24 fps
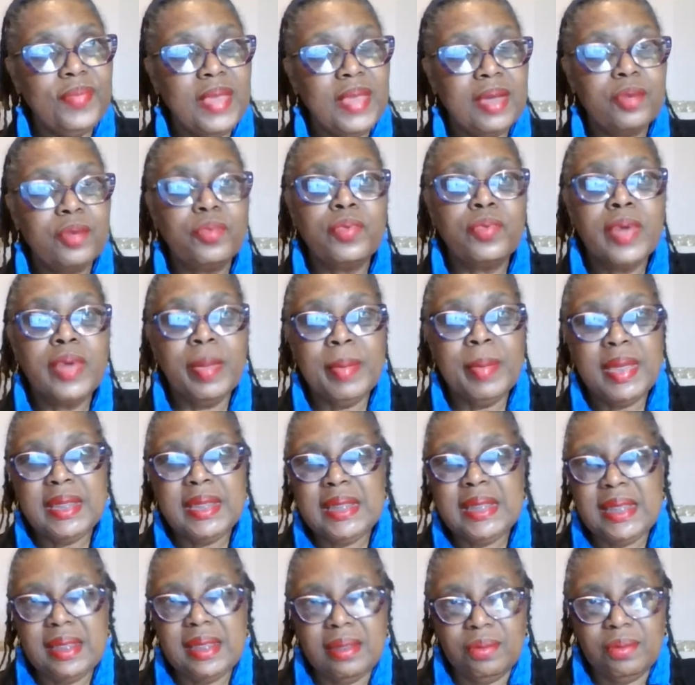
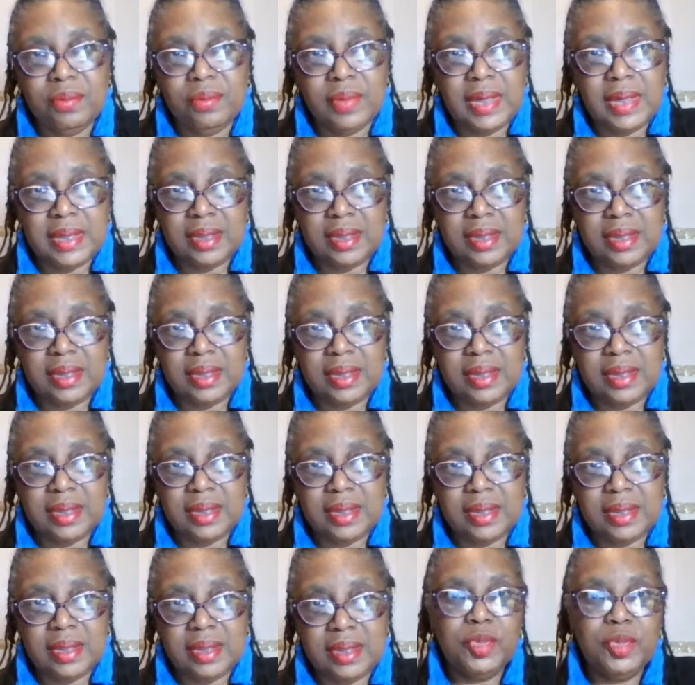remedy was to
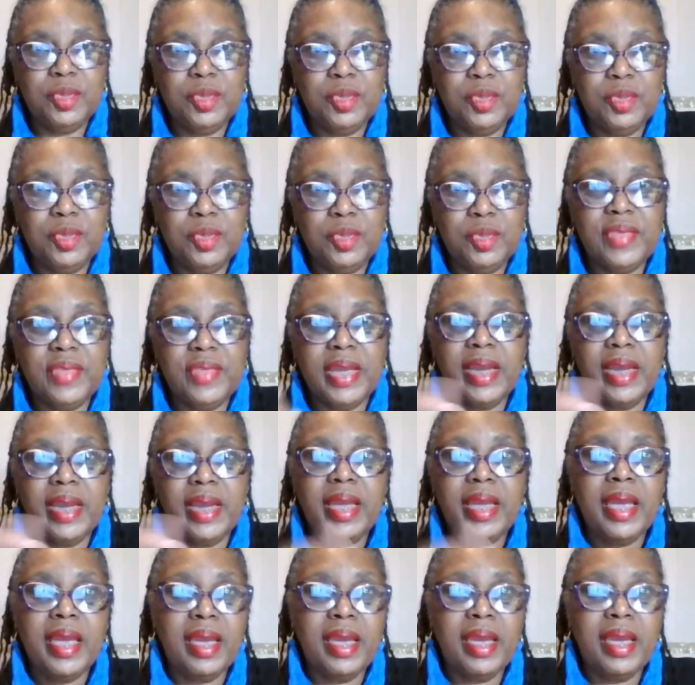move their headquarters
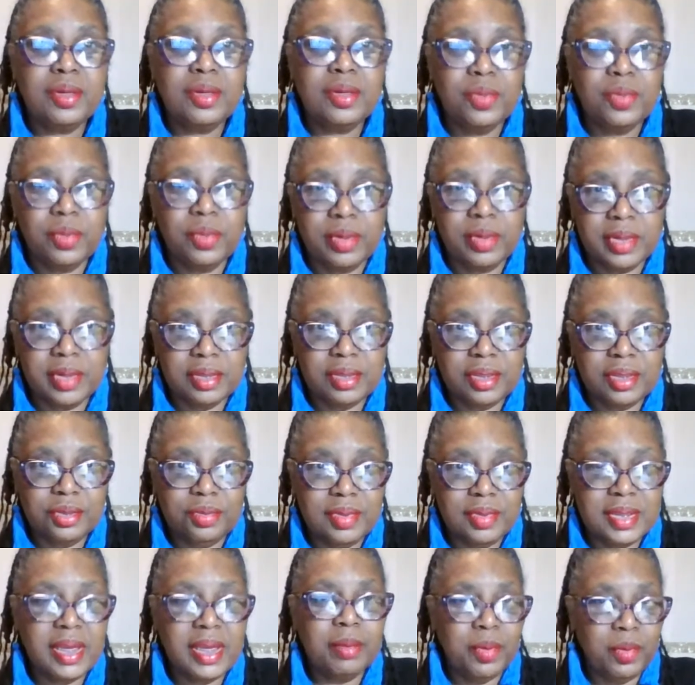to
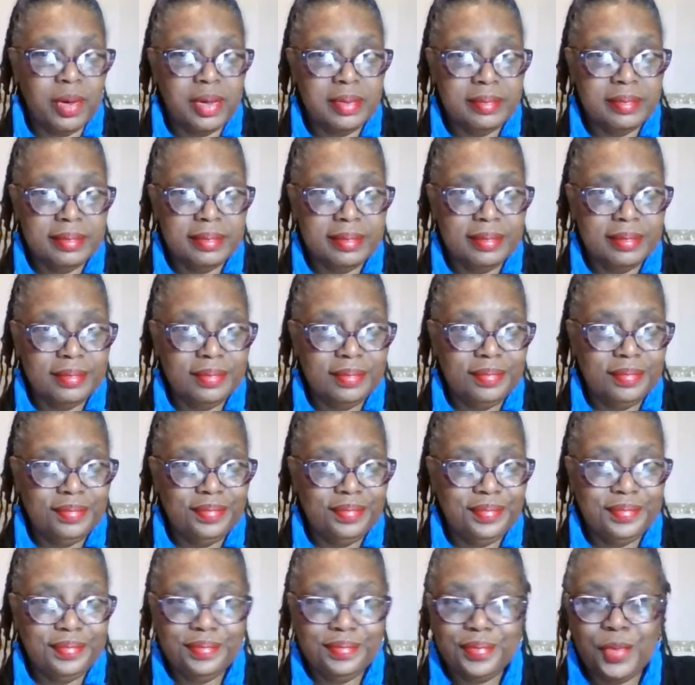Singapore.
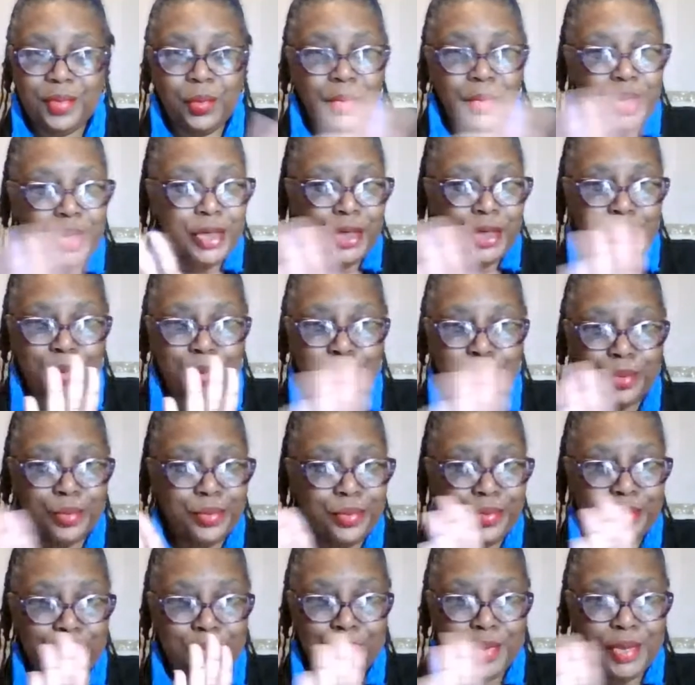Window
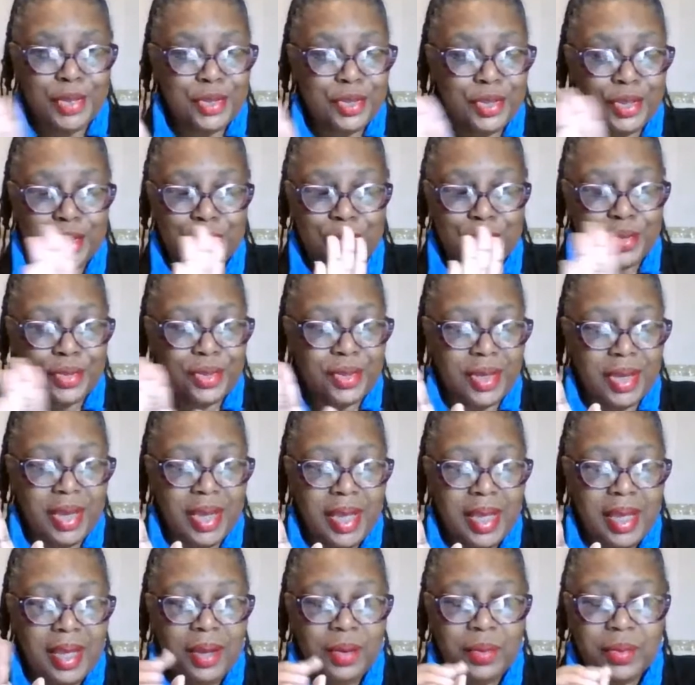is just,
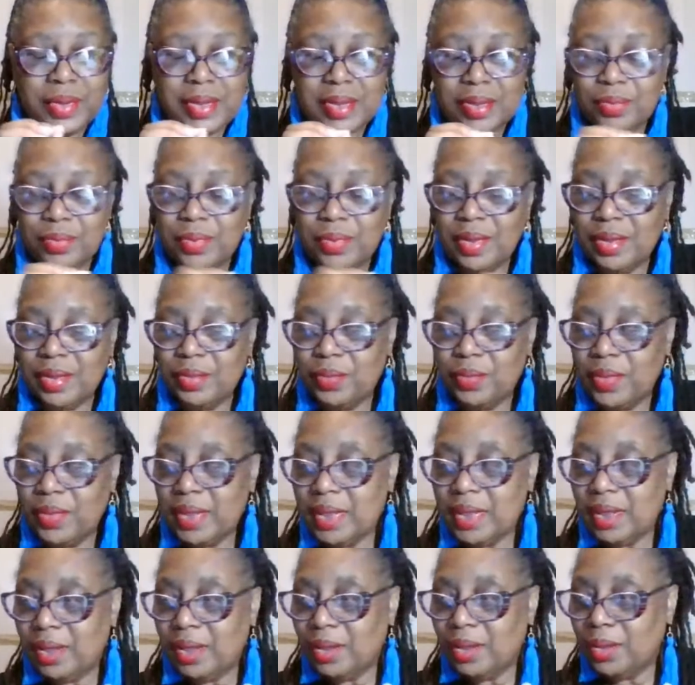what's the word?
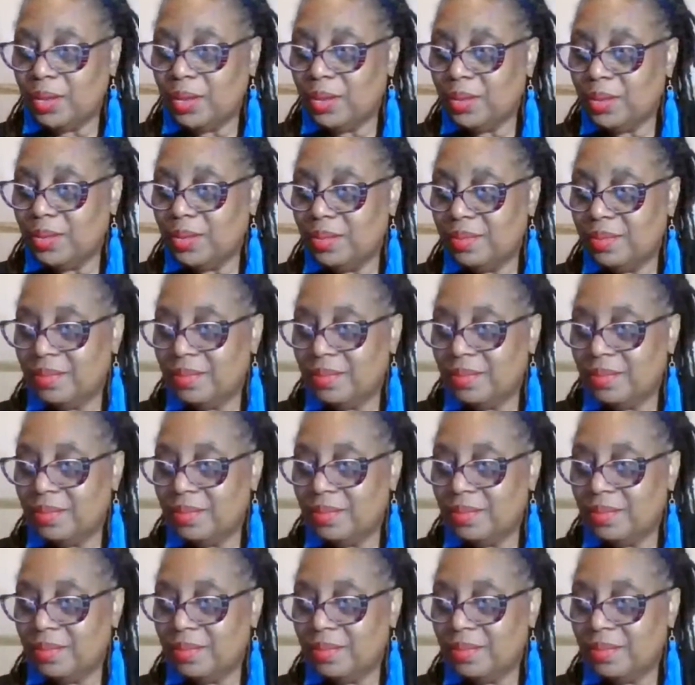Window